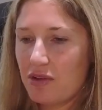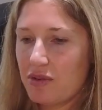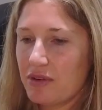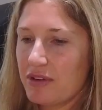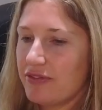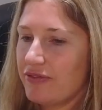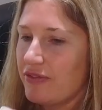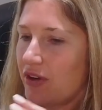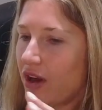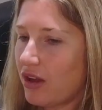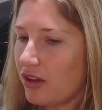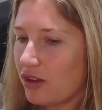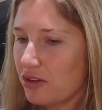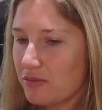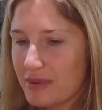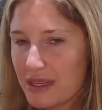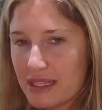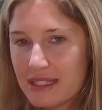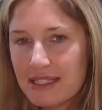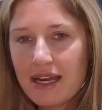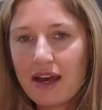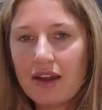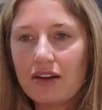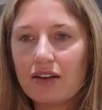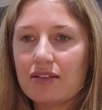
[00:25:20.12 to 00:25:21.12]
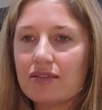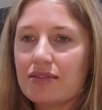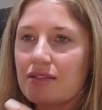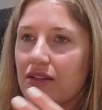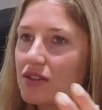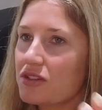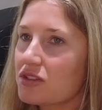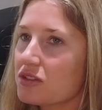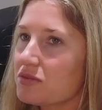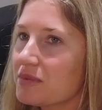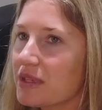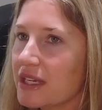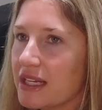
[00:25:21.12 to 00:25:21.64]
follow Midtown on
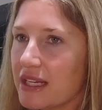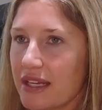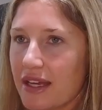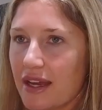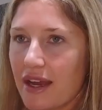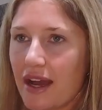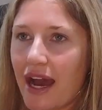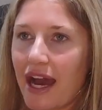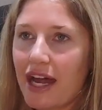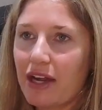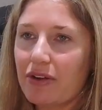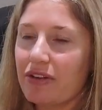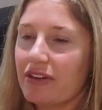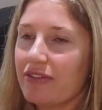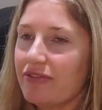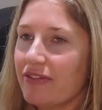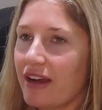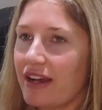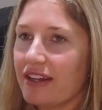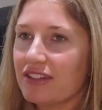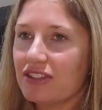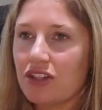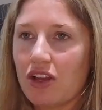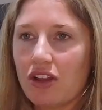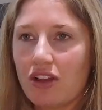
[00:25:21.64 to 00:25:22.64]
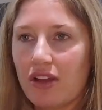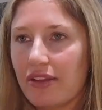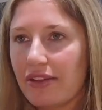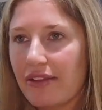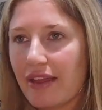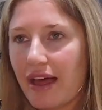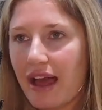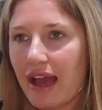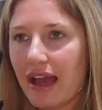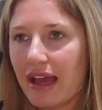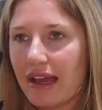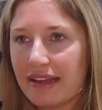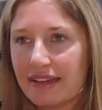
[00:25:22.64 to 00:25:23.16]
social media? How do we find y'all
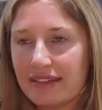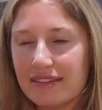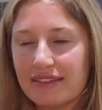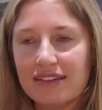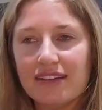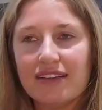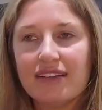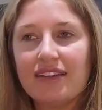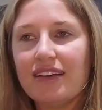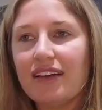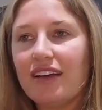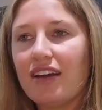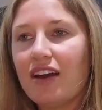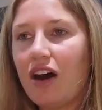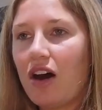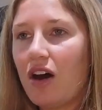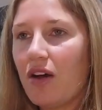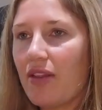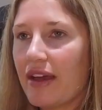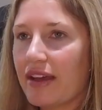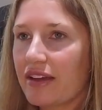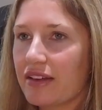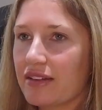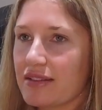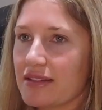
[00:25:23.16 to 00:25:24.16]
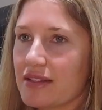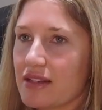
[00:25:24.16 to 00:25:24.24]
online? All that good